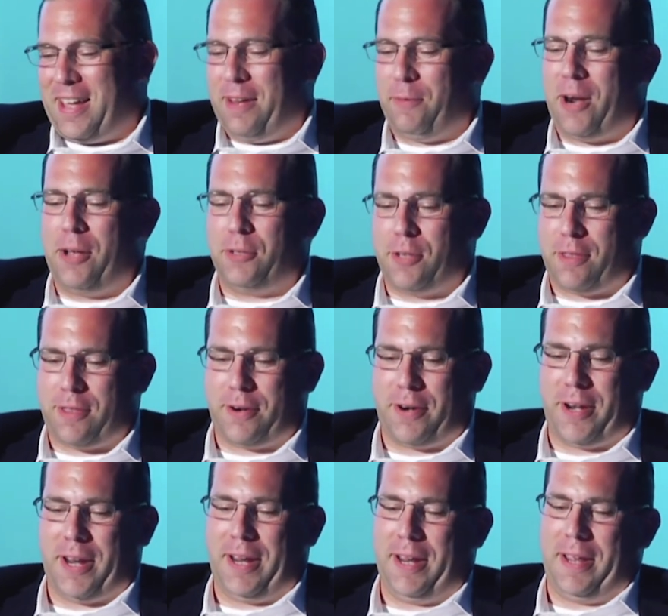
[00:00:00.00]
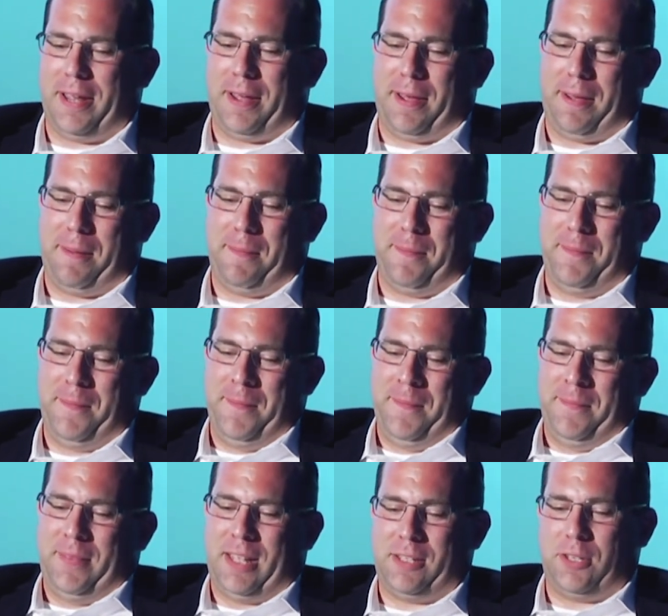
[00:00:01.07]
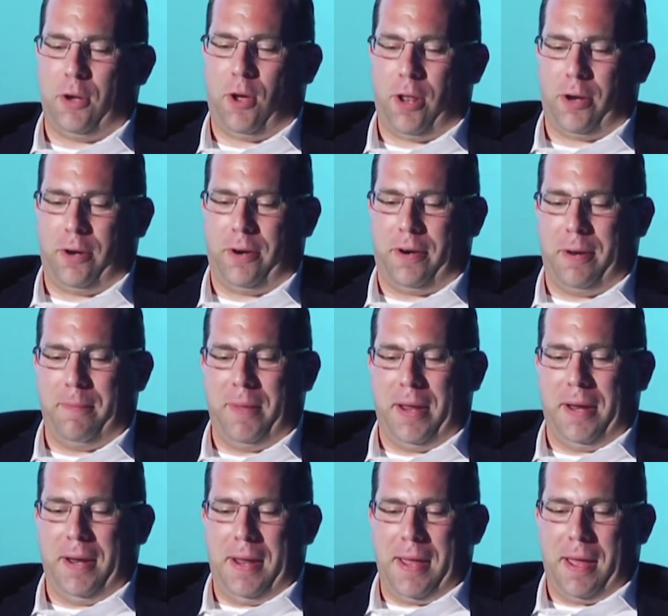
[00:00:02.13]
I round to 30. That's the auditor in me.